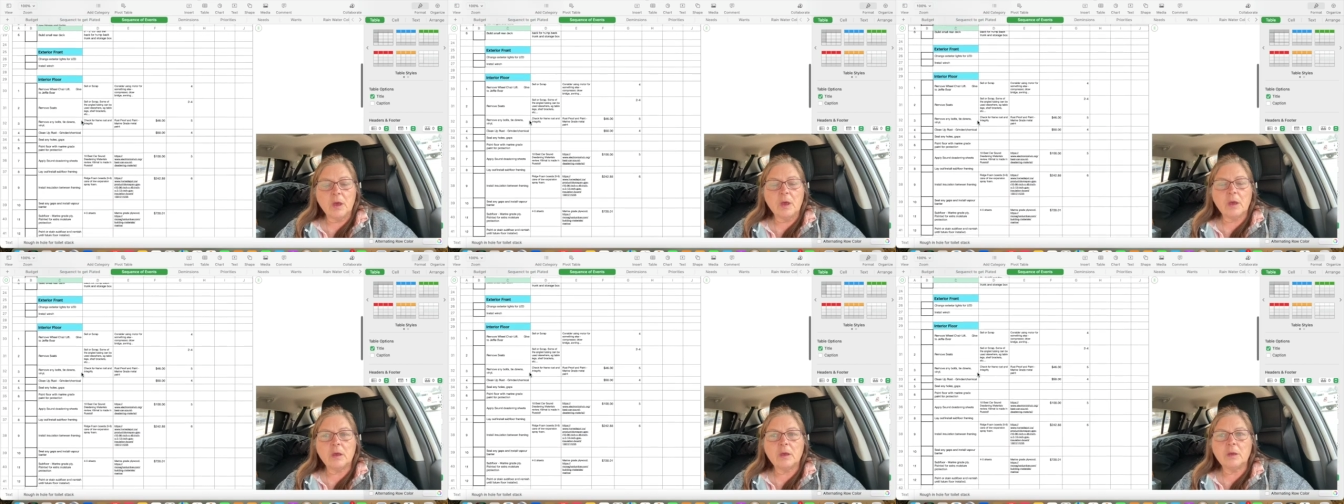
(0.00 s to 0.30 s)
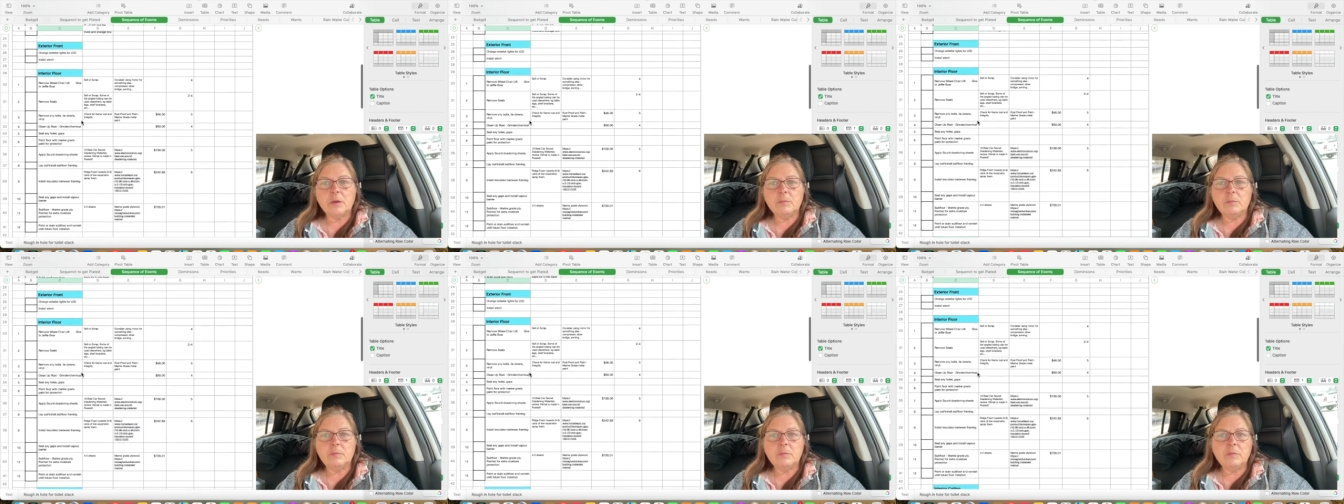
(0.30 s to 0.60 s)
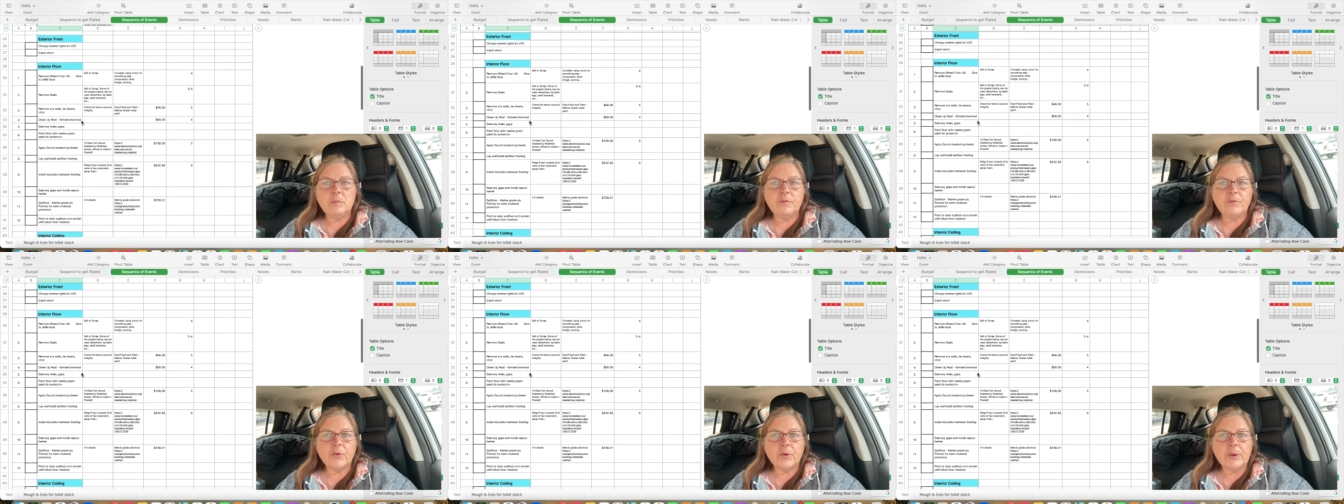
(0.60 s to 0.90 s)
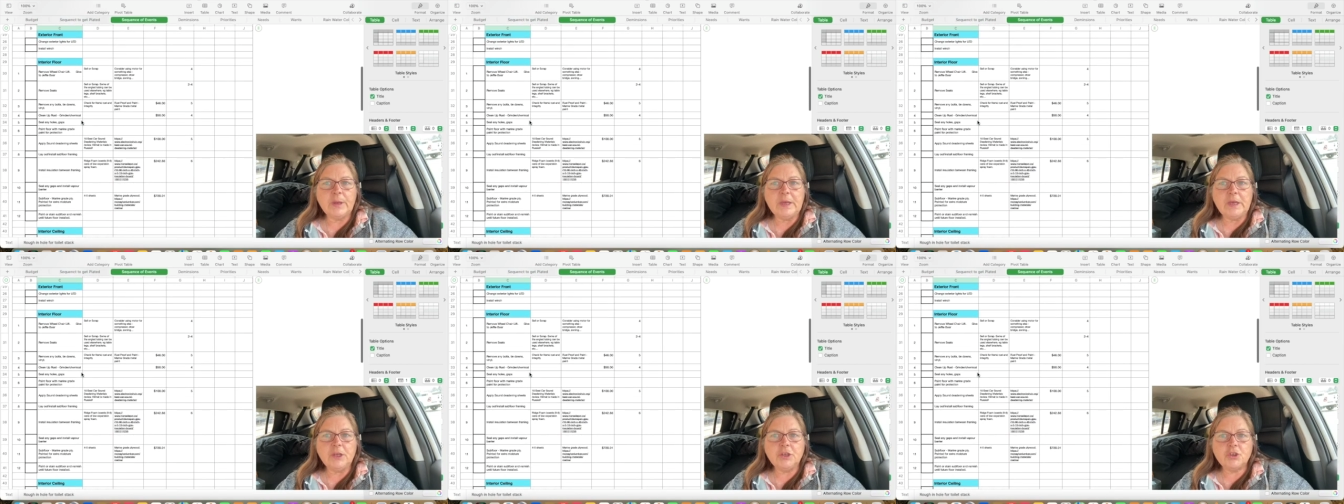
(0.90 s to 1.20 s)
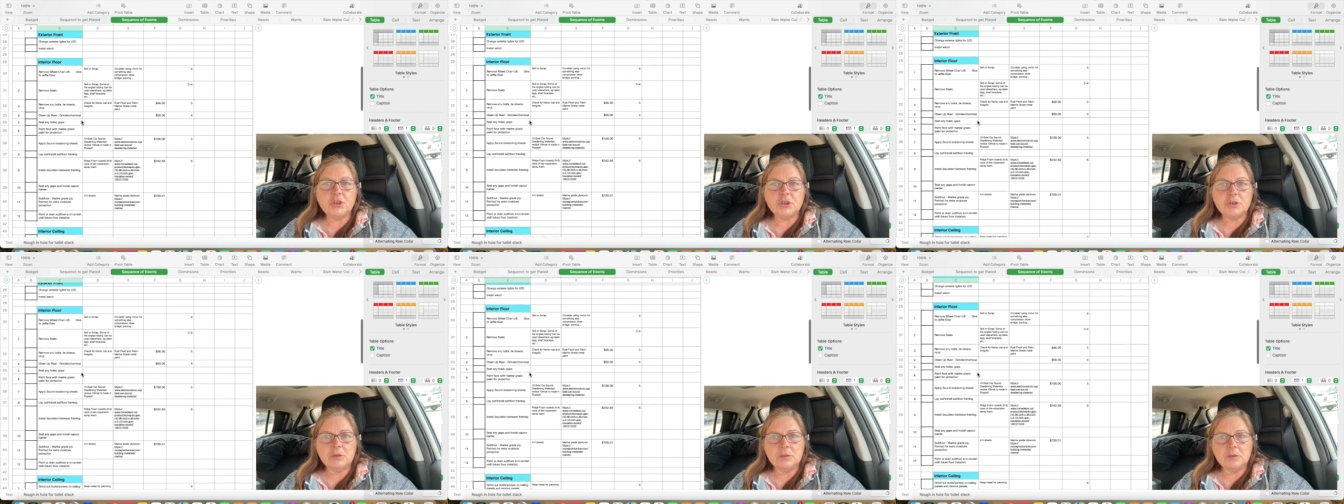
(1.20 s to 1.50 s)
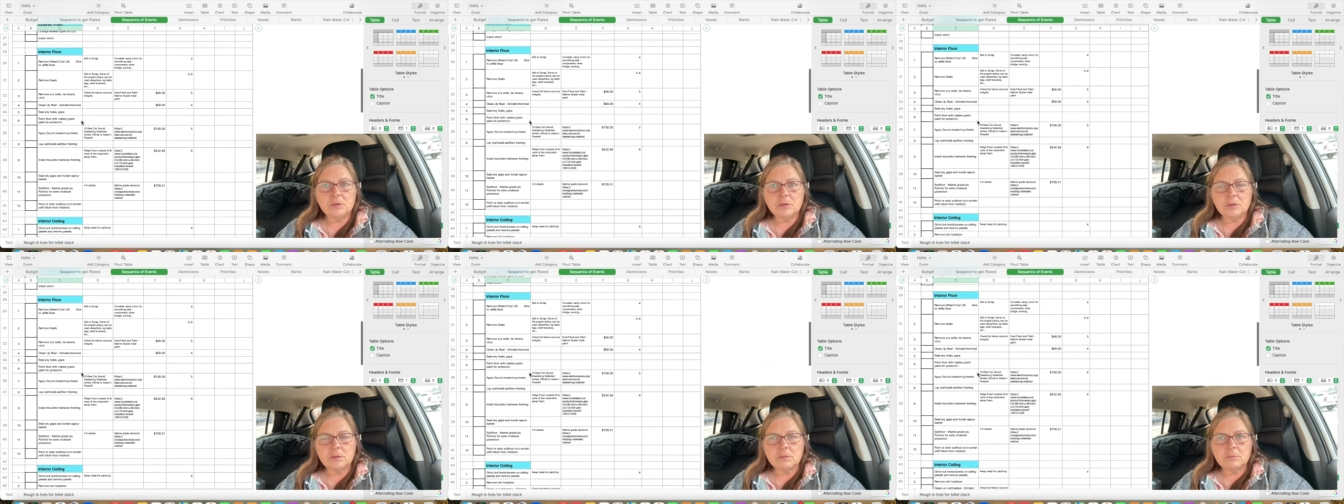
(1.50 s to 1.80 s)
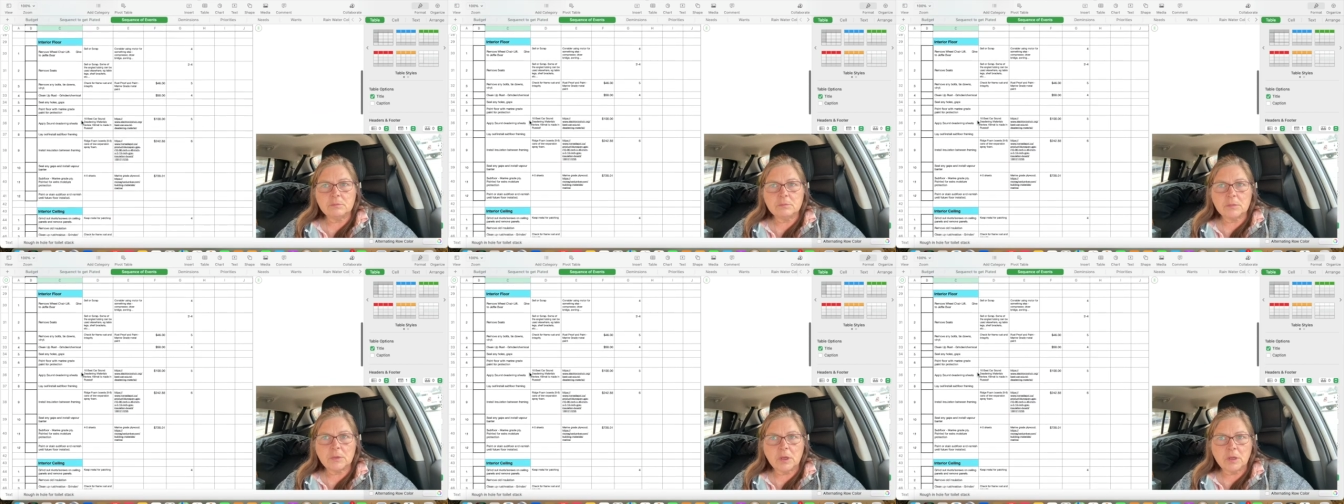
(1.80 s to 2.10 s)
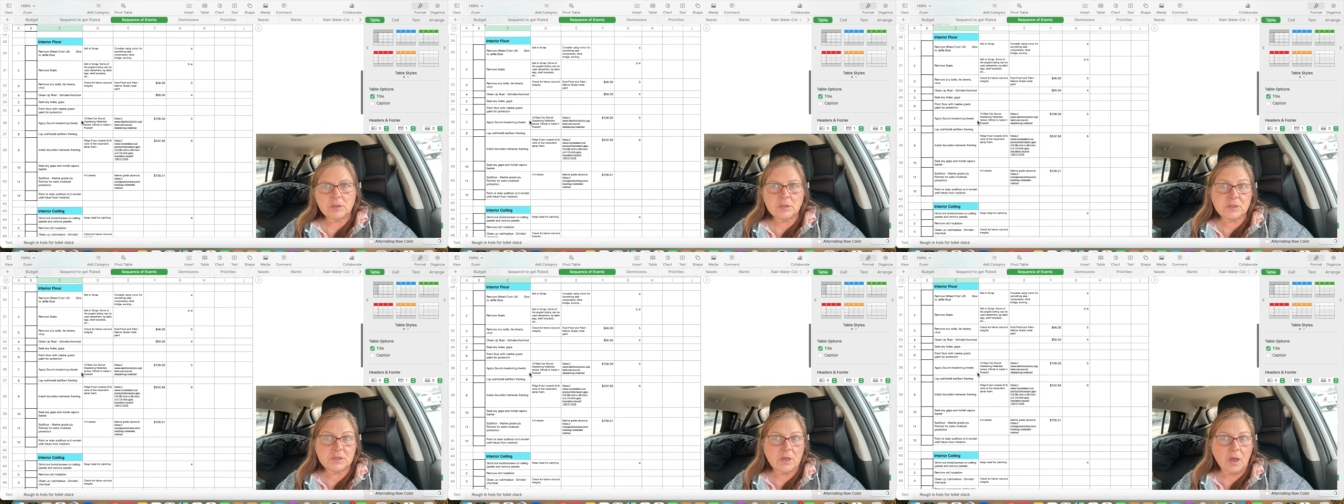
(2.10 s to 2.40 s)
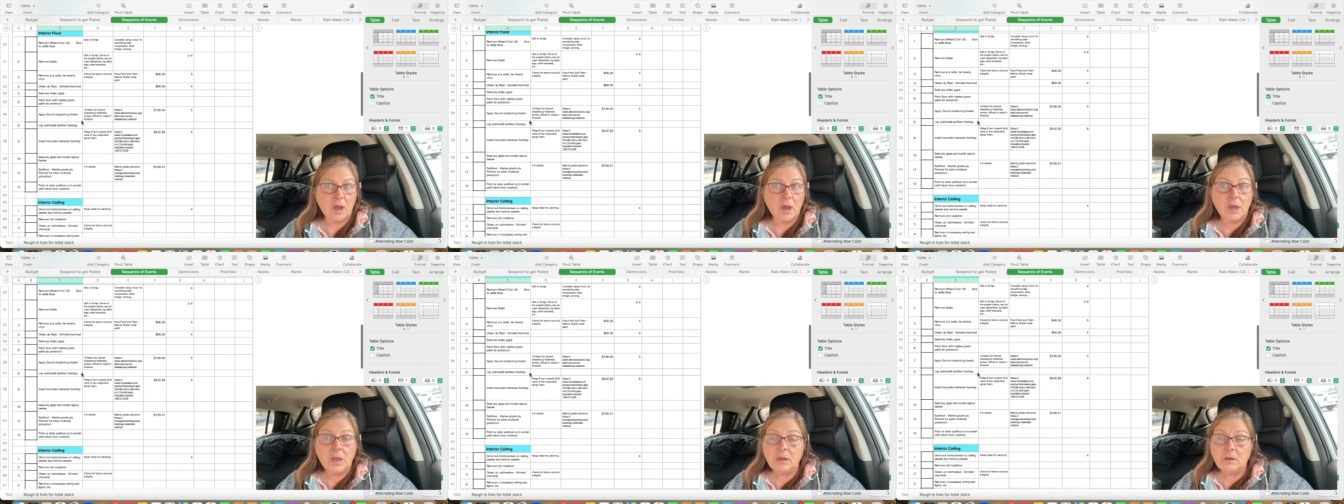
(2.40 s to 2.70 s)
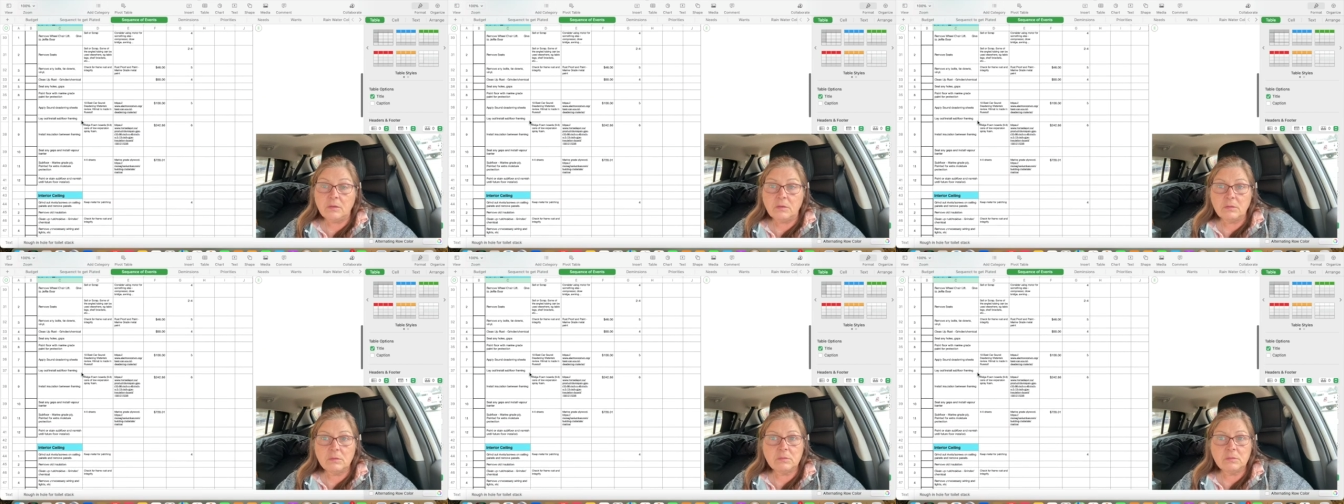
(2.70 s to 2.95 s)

um, for each side